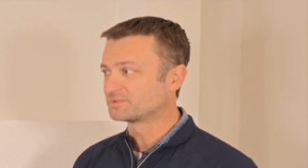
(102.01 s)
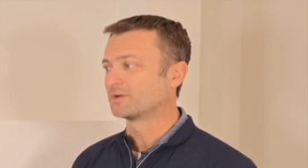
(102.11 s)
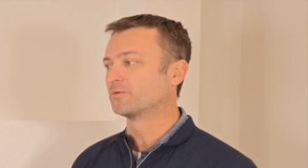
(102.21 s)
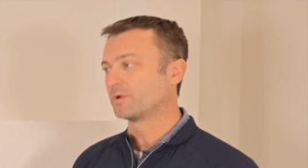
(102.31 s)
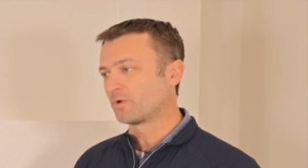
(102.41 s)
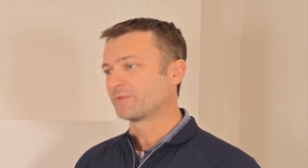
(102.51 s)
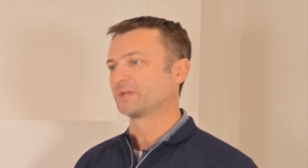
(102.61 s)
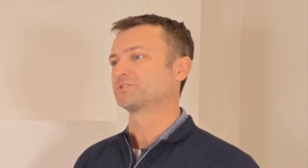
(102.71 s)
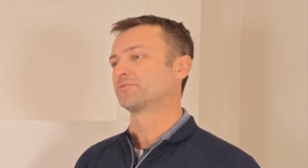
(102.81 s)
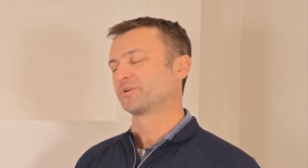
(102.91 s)
So we wanna
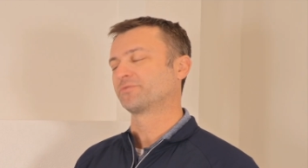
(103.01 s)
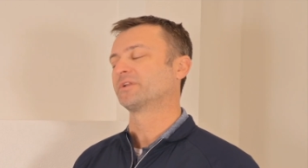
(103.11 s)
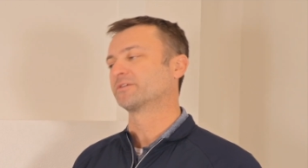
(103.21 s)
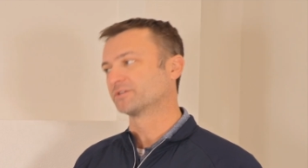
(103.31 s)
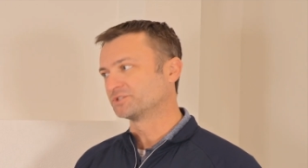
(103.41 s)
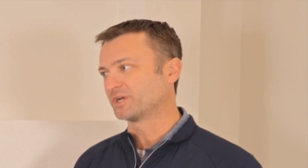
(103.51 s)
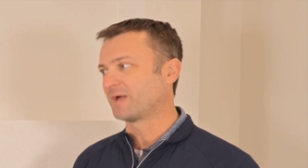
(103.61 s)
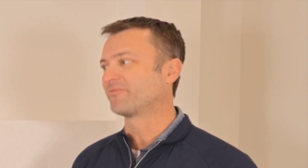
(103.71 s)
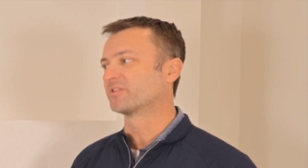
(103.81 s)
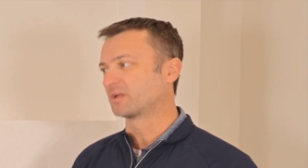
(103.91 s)
make sure we're doing a good
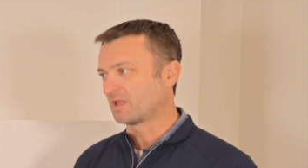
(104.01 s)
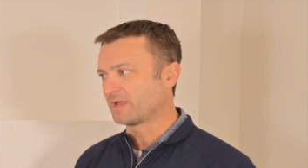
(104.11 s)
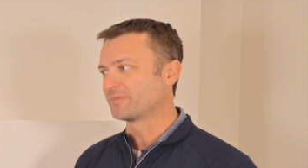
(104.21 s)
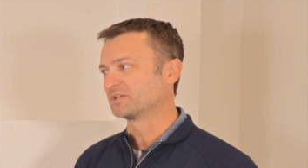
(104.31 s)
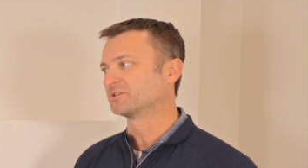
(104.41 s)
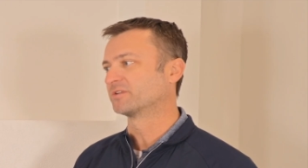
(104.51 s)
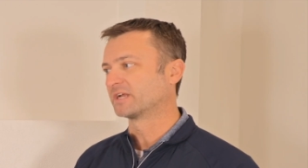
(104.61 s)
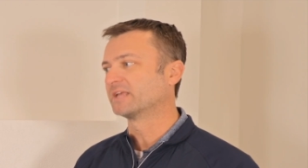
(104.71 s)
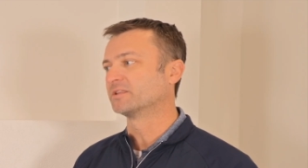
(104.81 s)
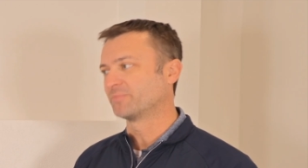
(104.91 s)
job for the client, making sure
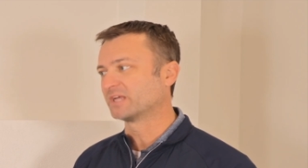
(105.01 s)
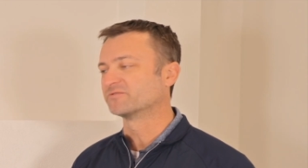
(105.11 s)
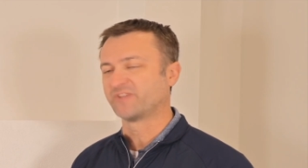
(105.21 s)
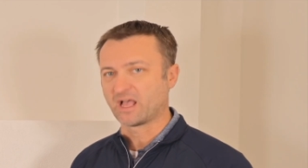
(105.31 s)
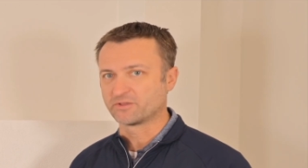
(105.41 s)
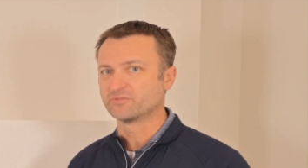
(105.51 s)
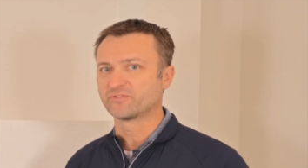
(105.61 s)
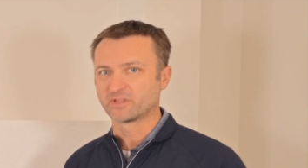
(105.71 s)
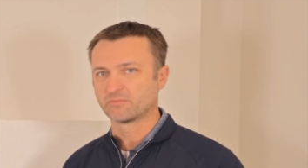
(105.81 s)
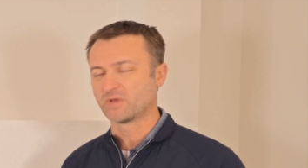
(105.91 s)
they're getting the best value
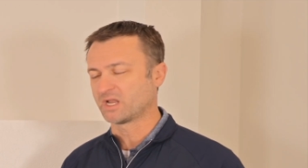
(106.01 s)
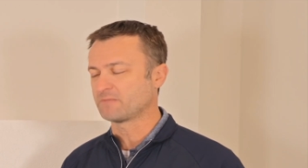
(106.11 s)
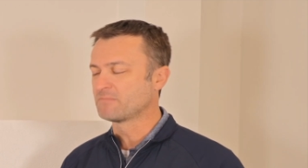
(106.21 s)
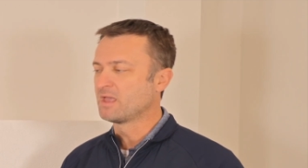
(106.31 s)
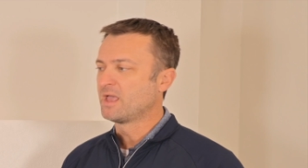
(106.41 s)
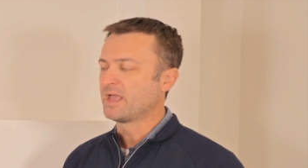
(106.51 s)
for their money.